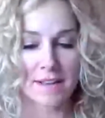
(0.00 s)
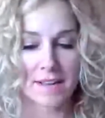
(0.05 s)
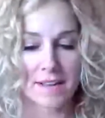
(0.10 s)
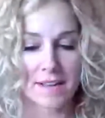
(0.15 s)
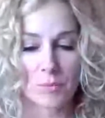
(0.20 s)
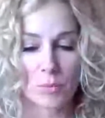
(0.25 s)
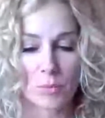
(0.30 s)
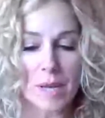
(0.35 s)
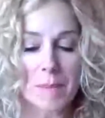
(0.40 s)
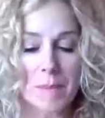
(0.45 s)

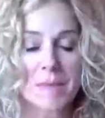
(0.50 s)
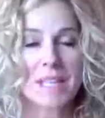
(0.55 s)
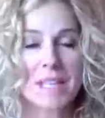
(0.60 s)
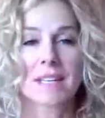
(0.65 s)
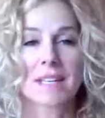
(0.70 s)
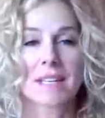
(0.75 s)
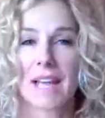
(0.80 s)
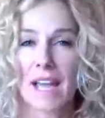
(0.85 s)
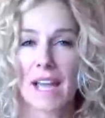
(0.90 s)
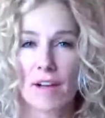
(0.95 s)
women
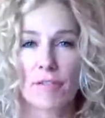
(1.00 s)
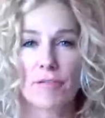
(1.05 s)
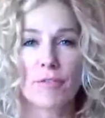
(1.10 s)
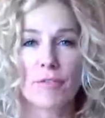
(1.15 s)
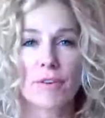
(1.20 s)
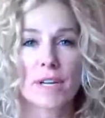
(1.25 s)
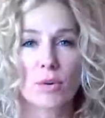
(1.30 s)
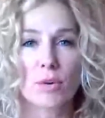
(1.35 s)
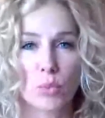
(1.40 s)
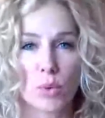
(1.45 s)
in
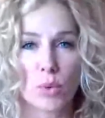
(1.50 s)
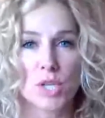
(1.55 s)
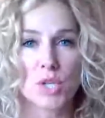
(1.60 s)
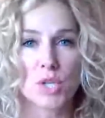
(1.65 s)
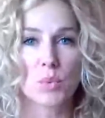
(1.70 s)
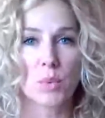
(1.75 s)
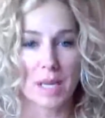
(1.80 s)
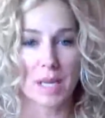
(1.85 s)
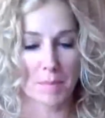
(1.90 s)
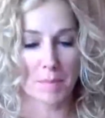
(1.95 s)
every
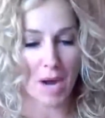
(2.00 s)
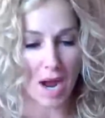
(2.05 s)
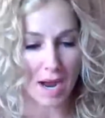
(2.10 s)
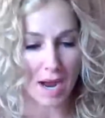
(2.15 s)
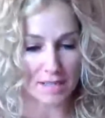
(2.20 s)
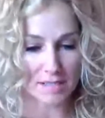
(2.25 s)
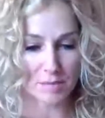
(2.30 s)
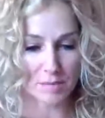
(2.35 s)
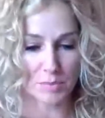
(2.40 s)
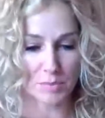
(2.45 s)
which way
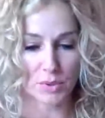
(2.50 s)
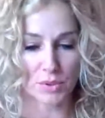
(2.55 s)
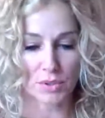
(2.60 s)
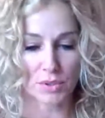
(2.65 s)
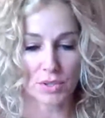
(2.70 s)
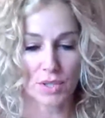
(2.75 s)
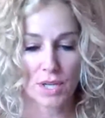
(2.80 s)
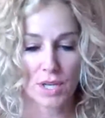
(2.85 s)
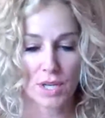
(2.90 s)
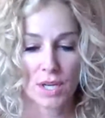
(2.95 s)

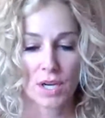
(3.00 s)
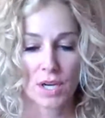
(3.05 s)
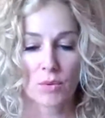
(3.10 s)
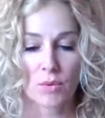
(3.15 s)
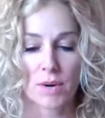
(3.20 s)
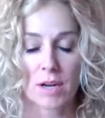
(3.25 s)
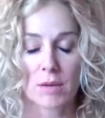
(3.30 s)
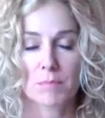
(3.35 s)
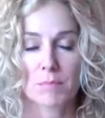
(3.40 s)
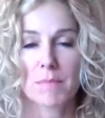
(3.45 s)
possible
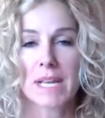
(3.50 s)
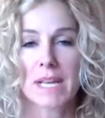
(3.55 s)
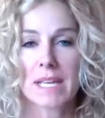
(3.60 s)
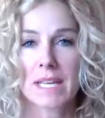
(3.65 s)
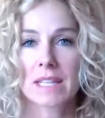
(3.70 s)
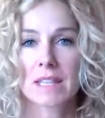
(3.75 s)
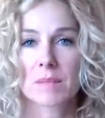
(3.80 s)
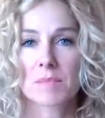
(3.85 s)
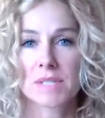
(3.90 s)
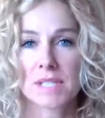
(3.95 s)
around
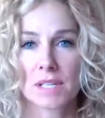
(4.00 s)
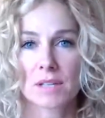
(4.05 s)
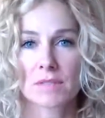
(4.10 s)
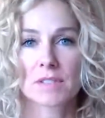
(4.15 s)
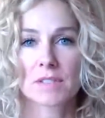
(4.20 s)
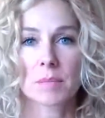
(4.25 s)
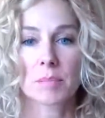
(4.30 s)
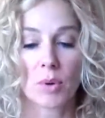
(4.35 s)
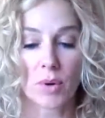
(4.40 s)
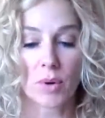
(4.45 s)
making
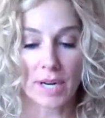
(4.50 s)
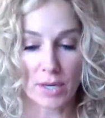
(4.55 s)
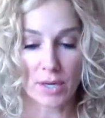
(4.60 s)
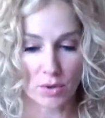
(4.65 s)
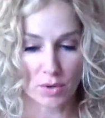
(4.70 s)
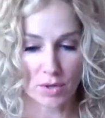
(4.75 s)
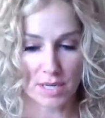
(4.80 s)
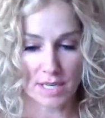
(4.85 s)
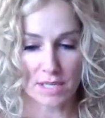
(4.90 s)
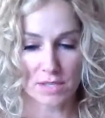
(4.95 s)
themselves a
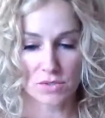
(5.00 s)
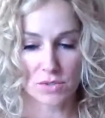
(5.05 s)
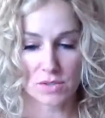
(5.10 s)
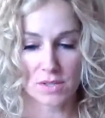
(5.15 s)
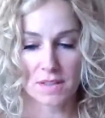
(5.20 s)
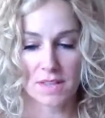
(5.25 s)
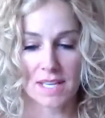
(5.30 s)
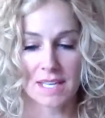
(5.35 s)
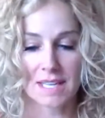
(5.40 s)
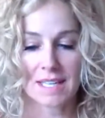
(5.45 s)
priority so
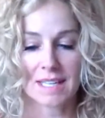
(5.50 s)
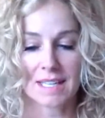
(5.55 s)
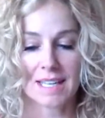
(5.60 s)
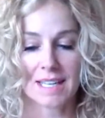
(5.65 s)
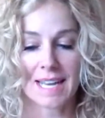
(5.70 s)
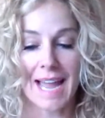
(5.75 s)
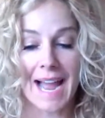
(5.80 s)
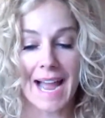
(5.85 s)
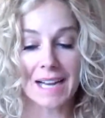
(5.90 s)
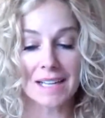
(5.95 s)
that they can
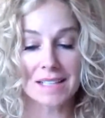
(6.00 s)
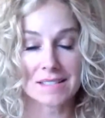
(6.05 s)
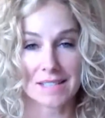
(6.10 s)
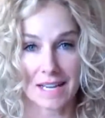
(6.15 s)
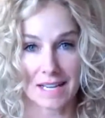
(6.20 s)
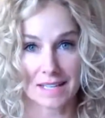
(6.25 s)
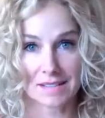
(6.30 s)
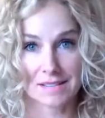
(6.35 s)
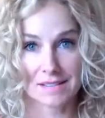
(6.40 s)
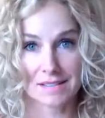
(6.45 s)
get
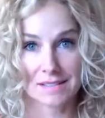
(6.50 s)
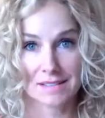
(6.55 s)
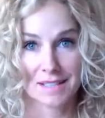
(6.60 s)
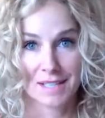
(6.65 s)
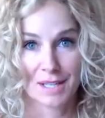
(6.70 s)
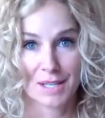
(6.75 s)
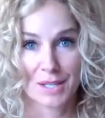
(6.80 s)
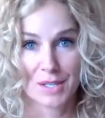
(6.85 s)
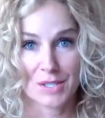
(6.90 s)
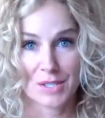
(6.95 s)
access
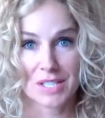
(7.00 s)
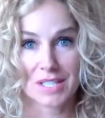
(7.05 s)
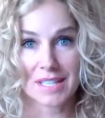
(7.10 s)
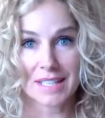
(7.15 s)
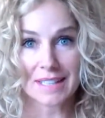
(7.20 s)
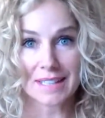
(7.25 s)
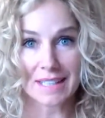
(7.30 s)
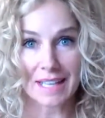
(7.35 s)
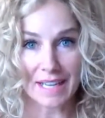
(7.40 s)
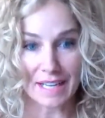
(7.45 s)
to
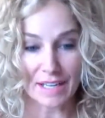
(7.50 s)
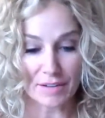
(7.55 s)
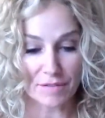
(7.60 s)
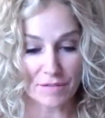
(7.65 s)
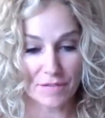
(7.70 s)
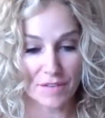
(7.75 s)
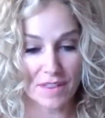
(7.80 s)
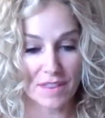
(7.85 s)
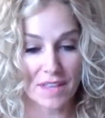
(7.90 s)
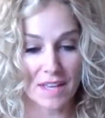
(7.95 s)
the
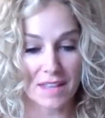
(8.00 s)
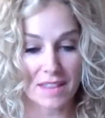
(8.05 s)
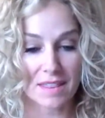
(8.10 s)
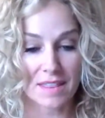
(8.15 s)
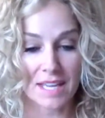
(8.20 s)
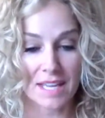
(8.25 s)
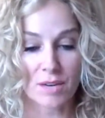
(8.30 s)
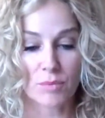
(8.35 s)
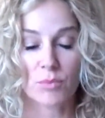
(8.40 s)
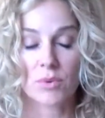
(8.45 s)
life
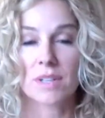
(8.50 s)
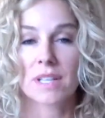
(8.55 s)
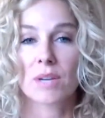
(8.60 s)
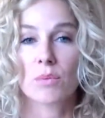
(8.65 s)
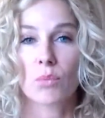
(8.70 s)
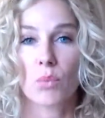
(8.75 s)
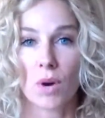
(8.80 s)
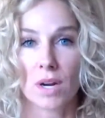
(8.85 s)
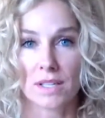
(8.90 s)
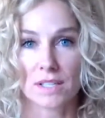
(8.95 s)
that they really
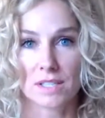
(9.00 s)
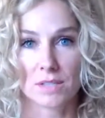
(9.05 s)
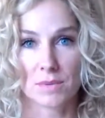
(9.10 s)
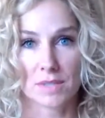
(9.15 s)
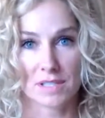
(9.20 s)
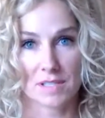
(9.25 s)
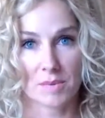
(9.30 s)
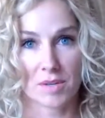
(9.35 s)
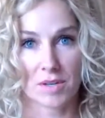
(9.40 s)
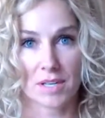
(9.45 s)
want to
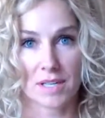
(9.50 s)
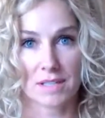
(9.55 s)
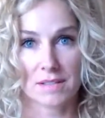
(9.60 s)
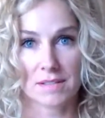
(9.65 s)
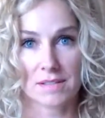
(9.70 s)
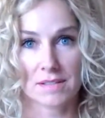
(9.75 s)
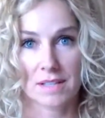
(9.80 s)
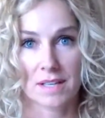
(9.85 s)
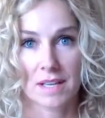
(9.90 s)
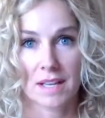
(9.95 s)

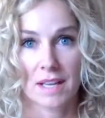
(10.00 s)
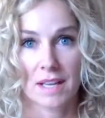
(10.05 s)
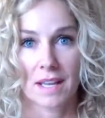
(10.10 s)
experience.